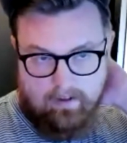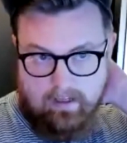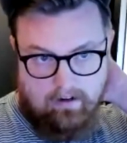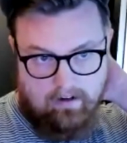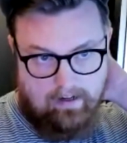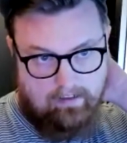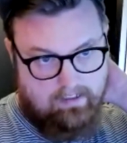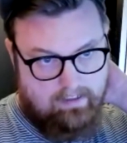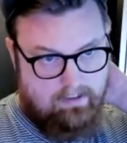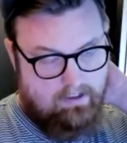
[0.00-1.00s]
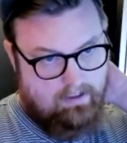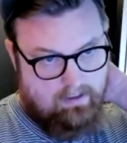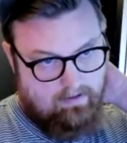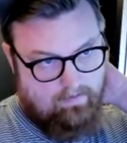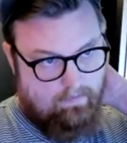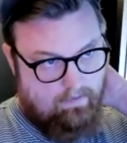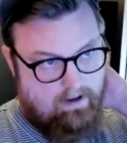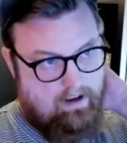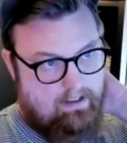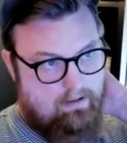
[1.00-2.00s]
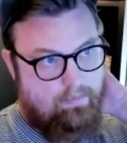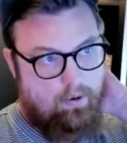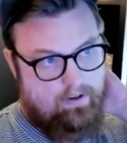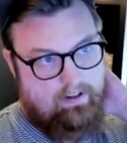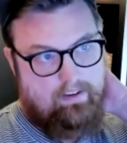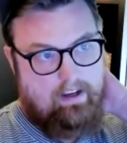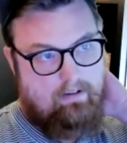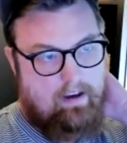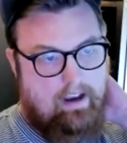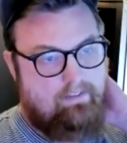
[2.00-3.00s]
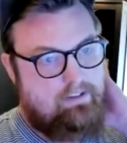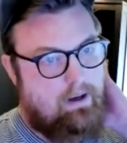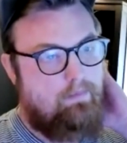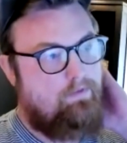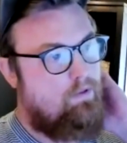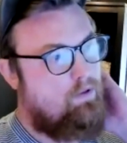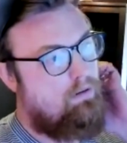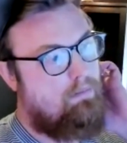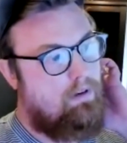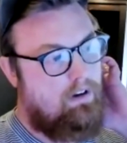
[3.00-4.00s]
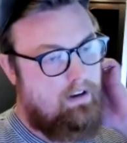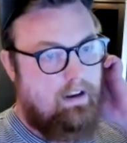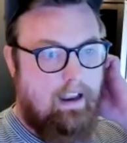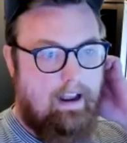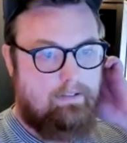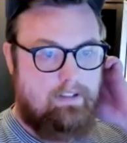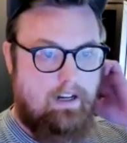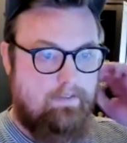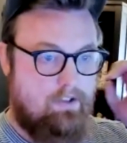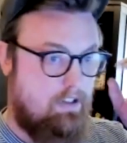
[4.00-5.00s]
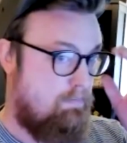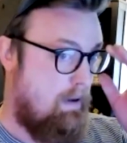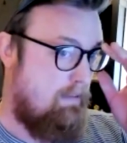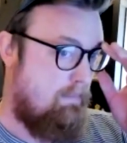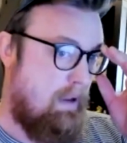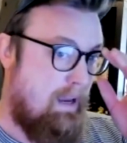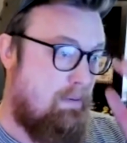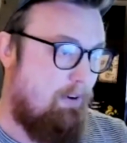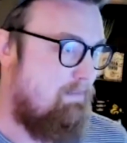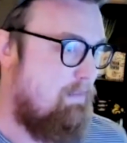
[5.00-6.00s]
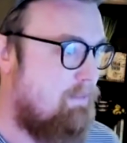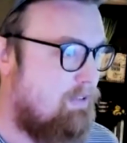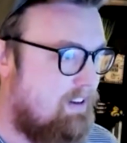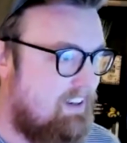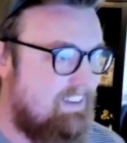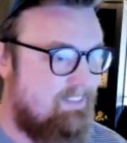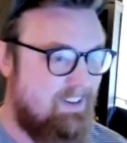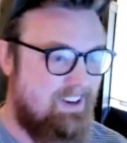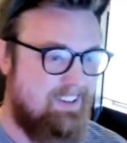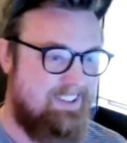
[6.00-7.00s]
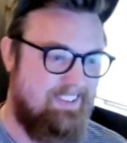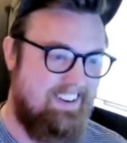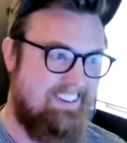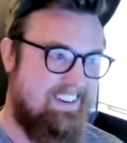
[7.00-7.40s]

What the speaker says: here, at least, it's important that you have some form outside of just pen, paper, and memory when you're doing your